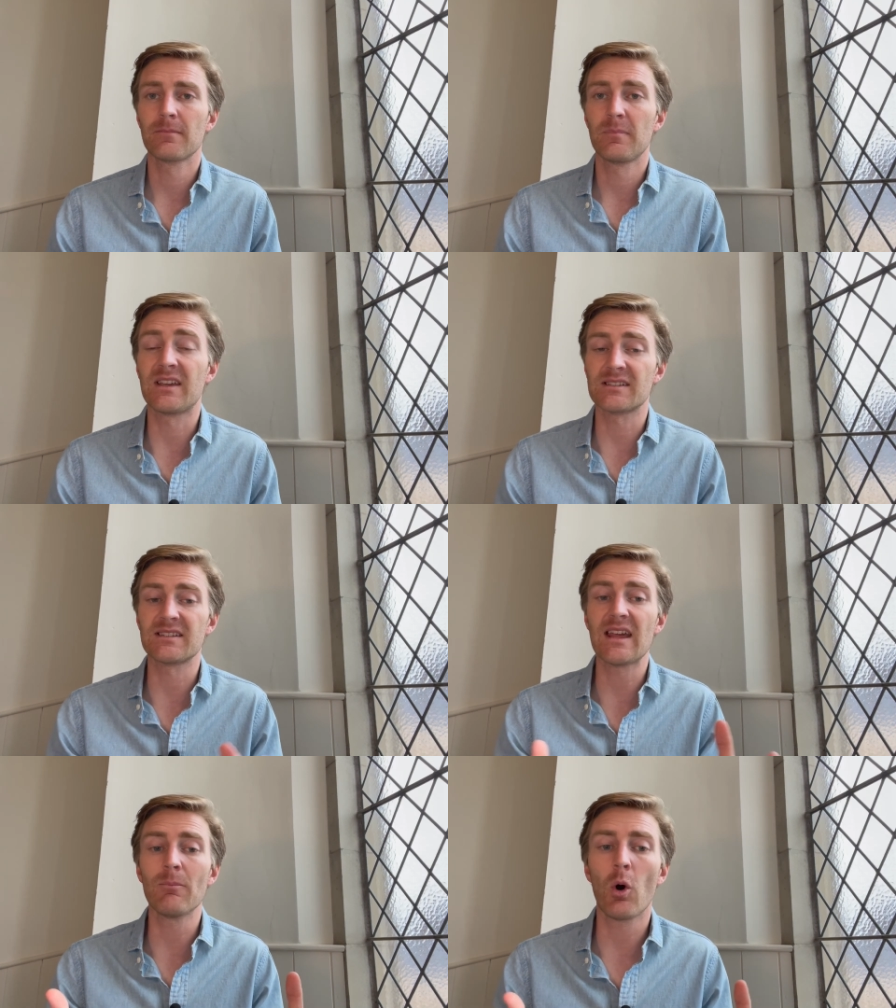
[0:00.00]
Because the
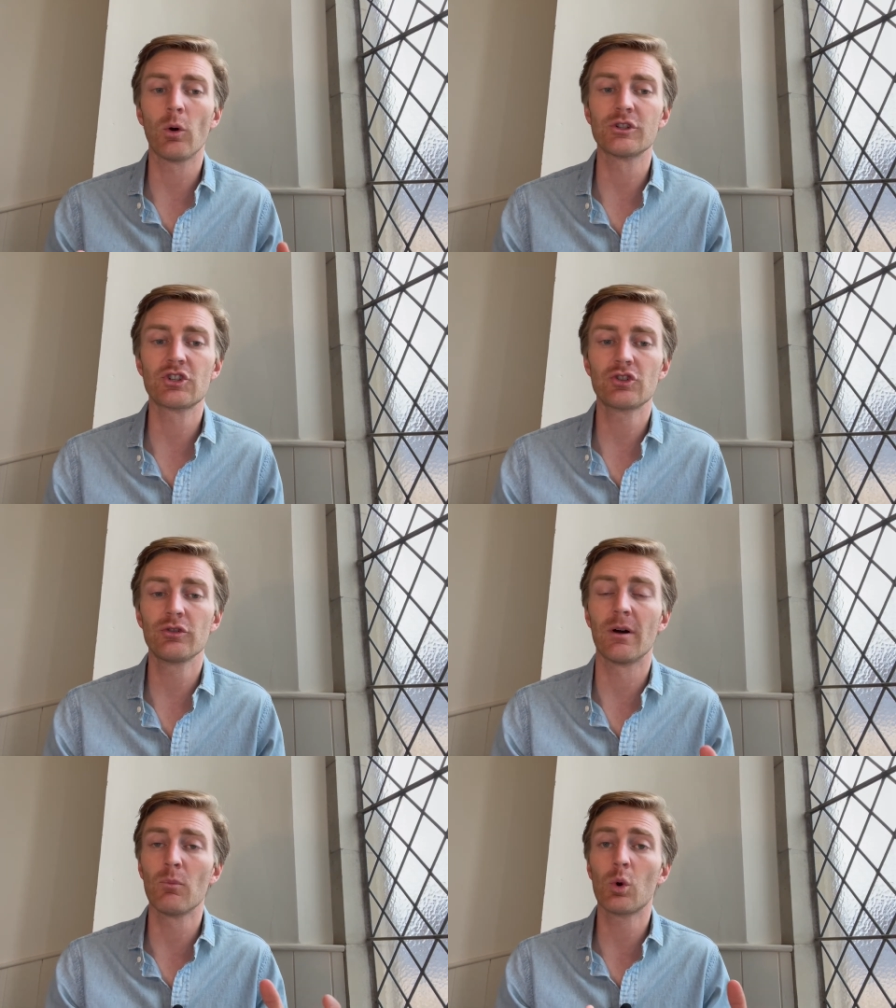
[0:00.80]
same holds true.
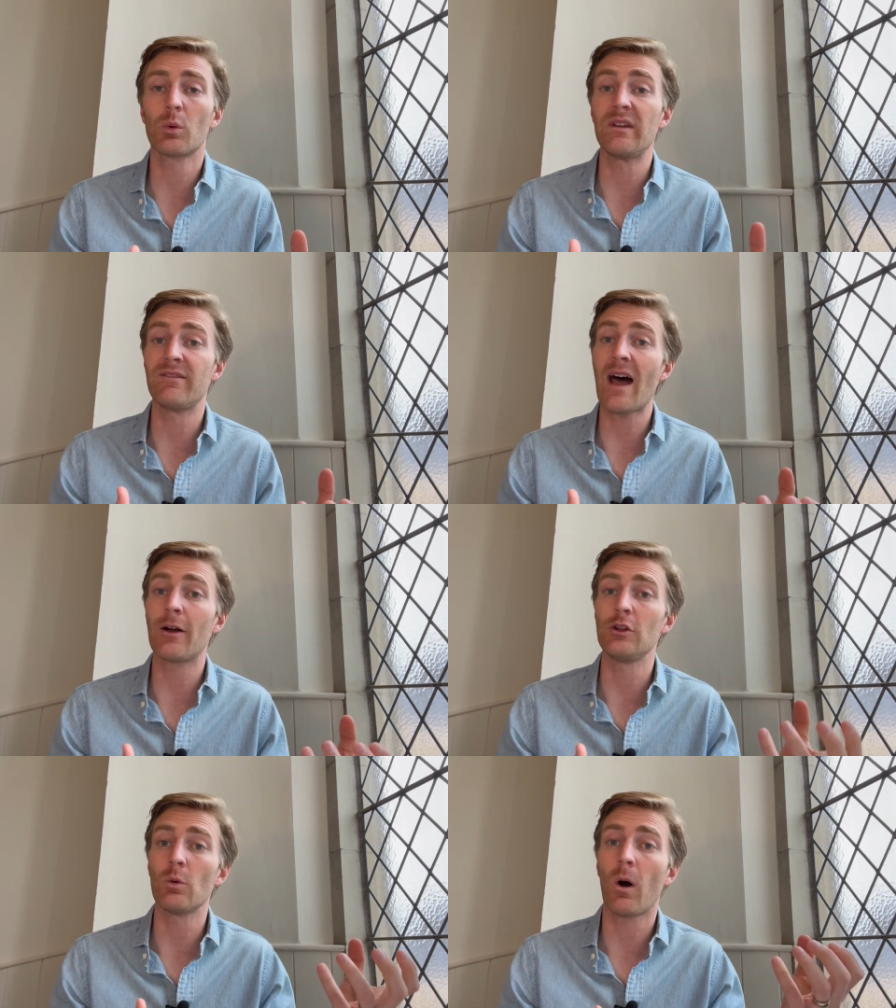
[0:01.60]
The more we
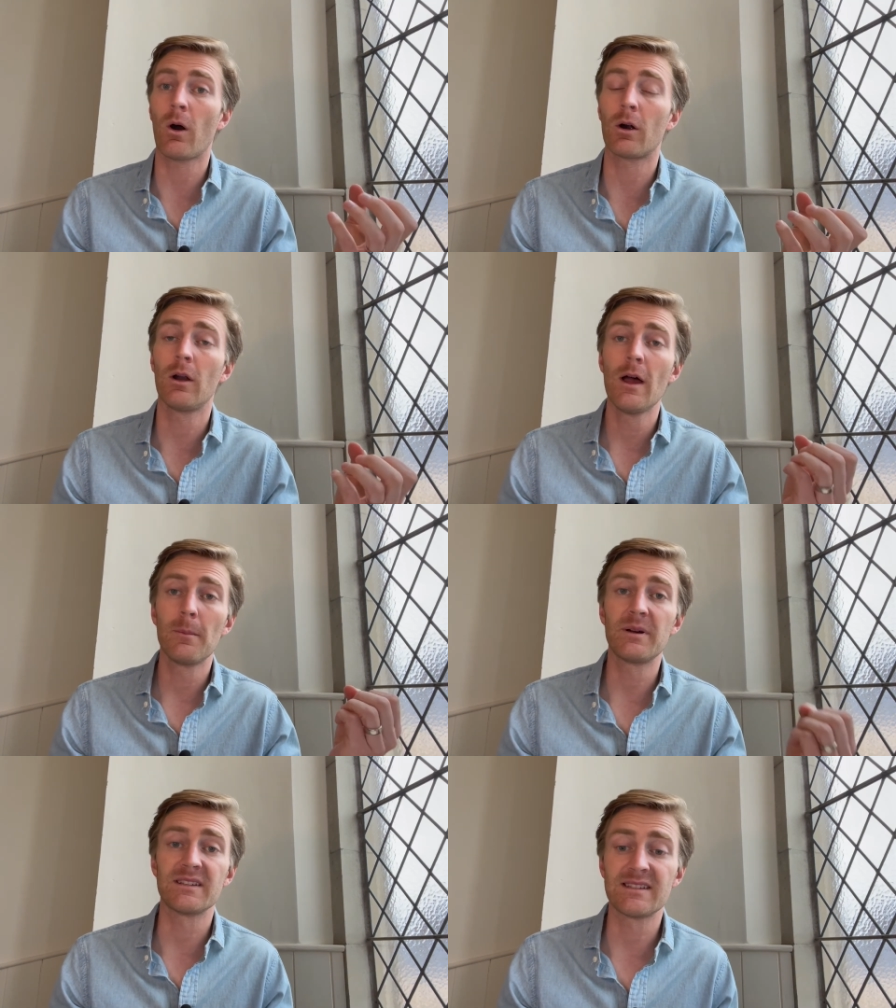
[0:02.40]
value our
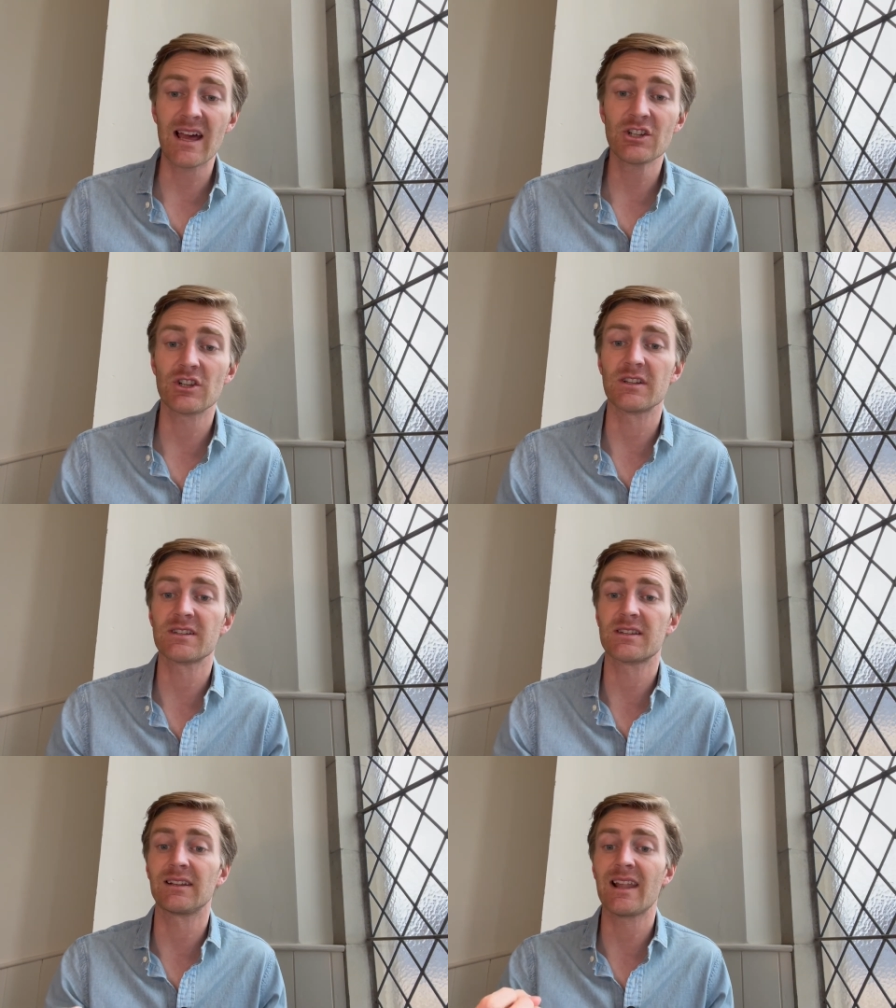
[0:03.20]

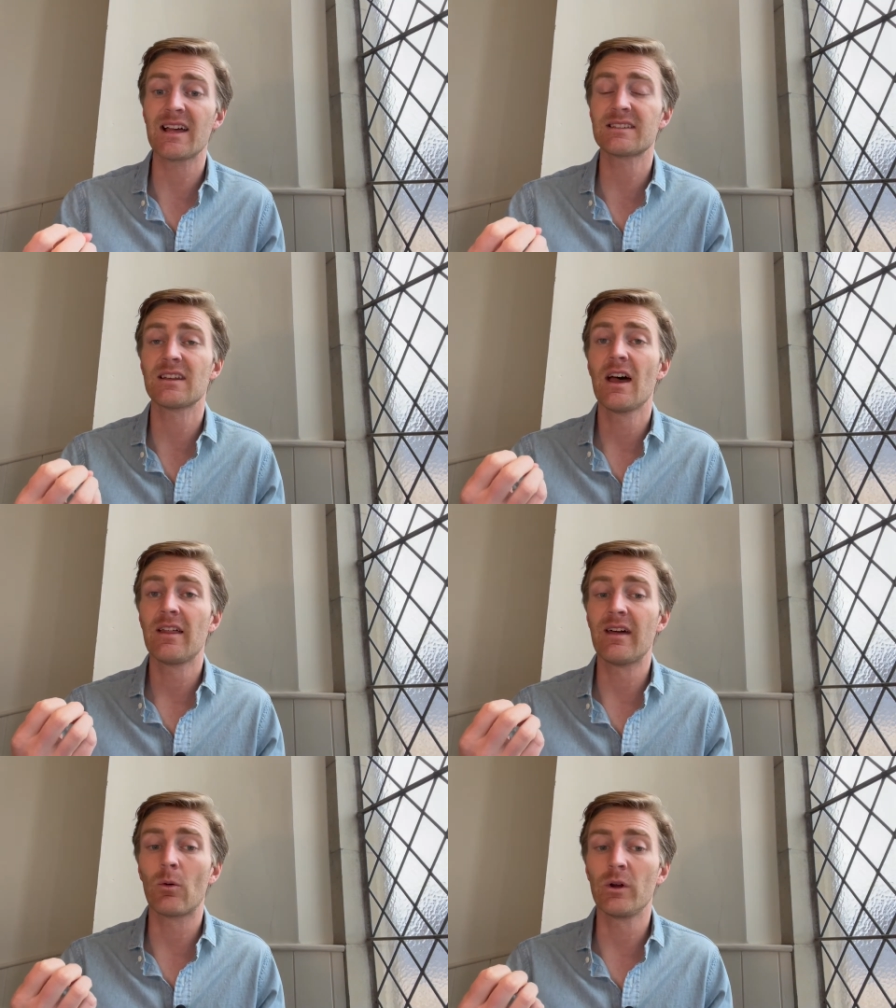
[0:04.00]
possessions, the less
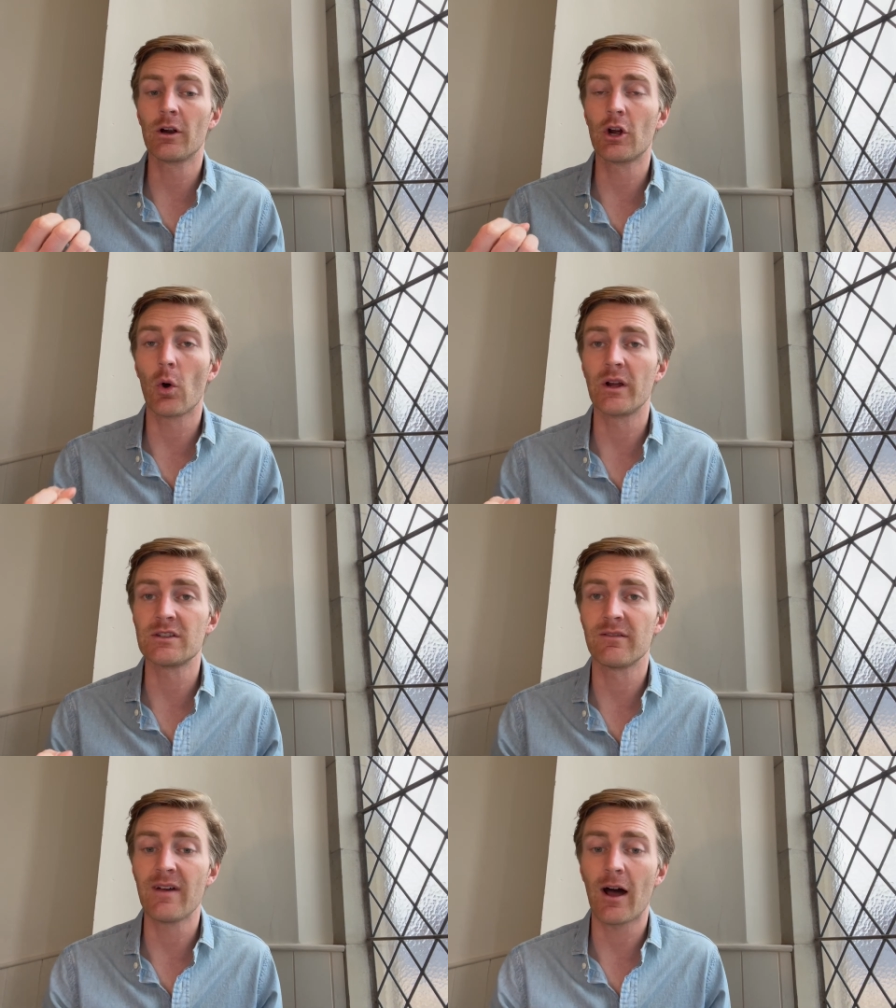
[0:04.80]
that we are going
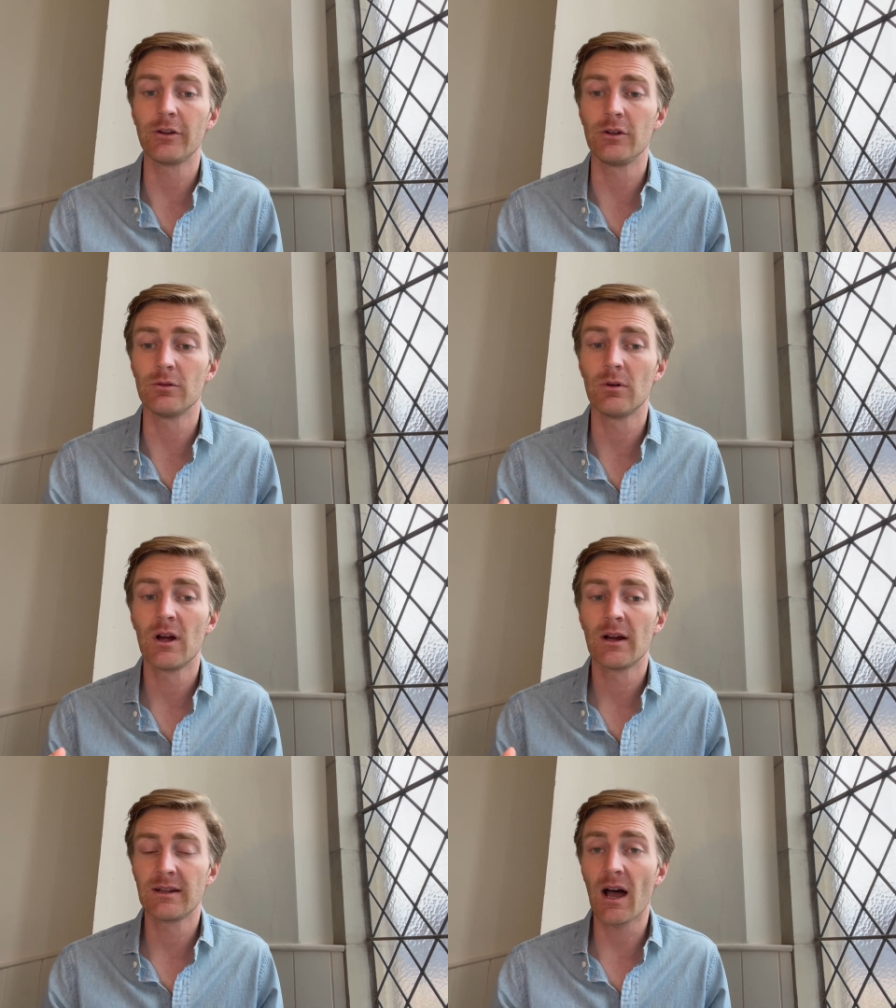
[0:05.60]
to value
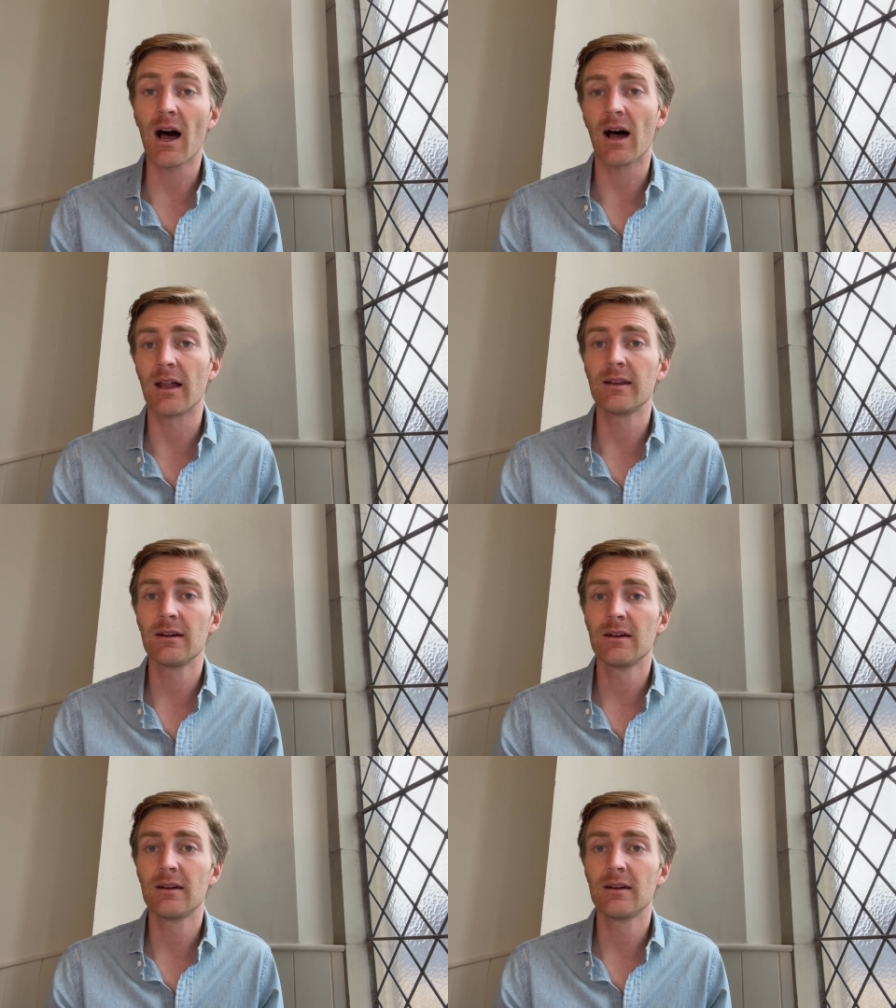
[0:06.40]
God.